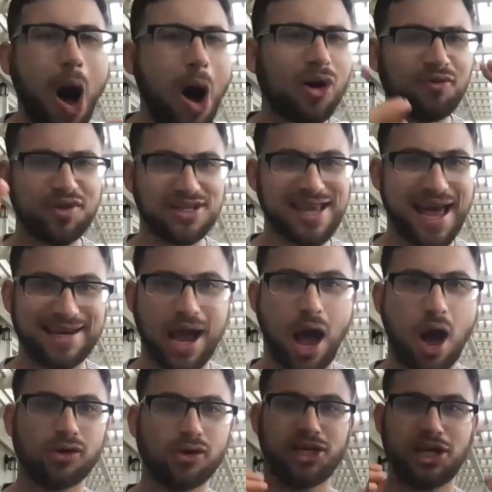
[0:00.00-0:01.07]
All of these
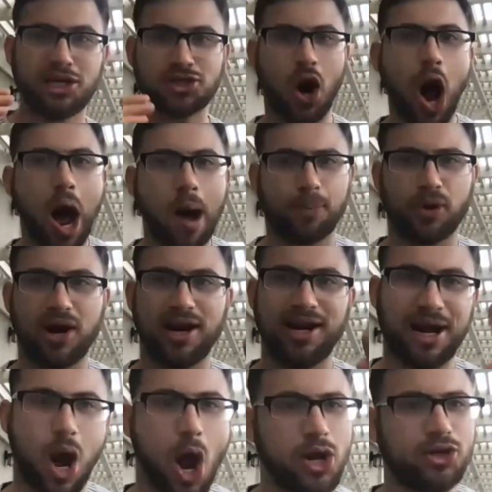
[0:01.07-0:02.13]
ideologies are
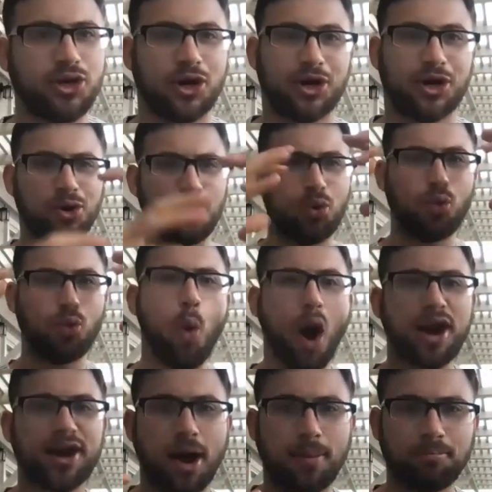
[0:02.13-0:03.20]
operating under
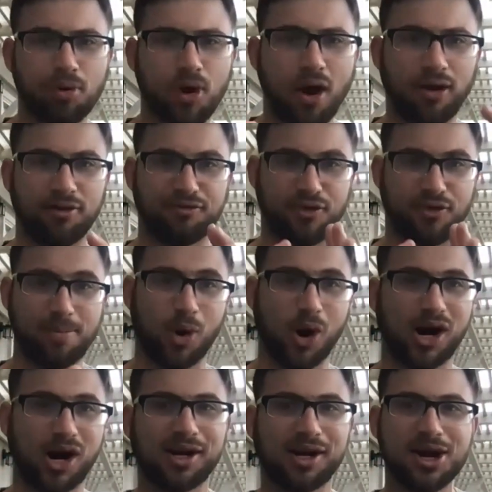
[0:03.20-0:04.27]
one umbrella
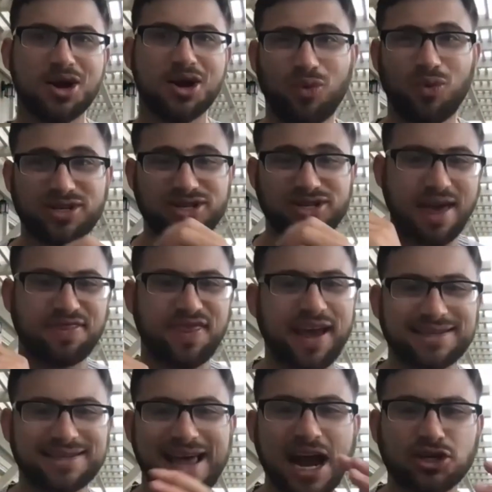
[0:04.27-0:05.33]
framework, which I
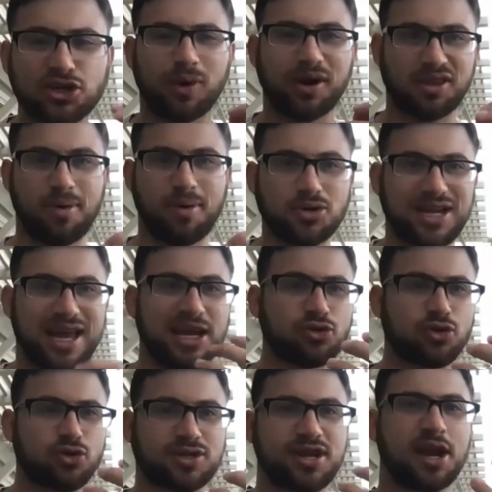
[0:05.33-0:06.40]
think is actually one of the most
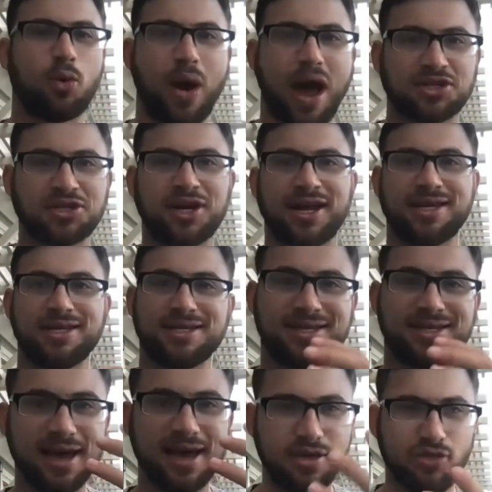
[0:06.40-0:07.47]
interesting
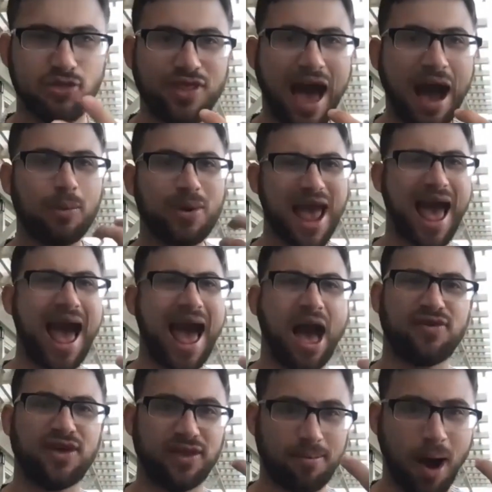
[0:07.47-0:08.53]
questions that we
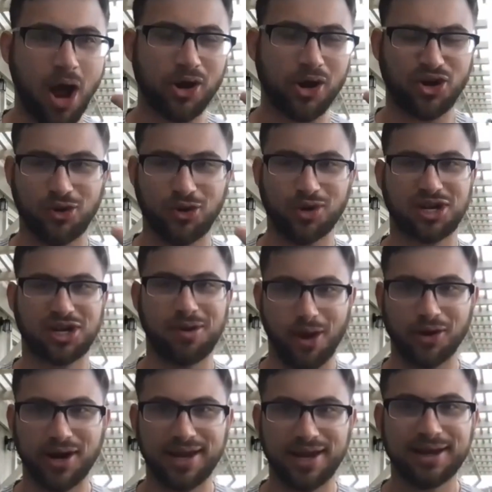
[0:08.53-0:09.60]
have in the modern Jewish
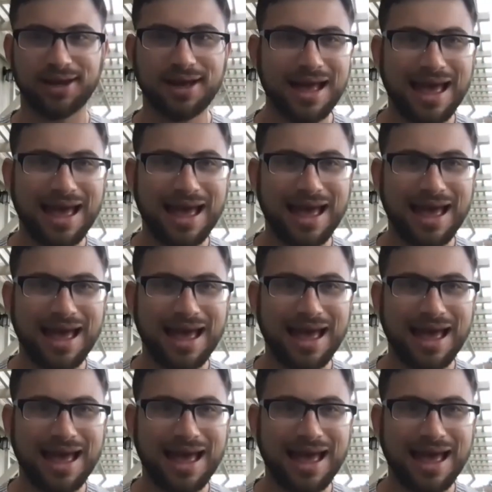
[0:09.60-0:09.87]
community.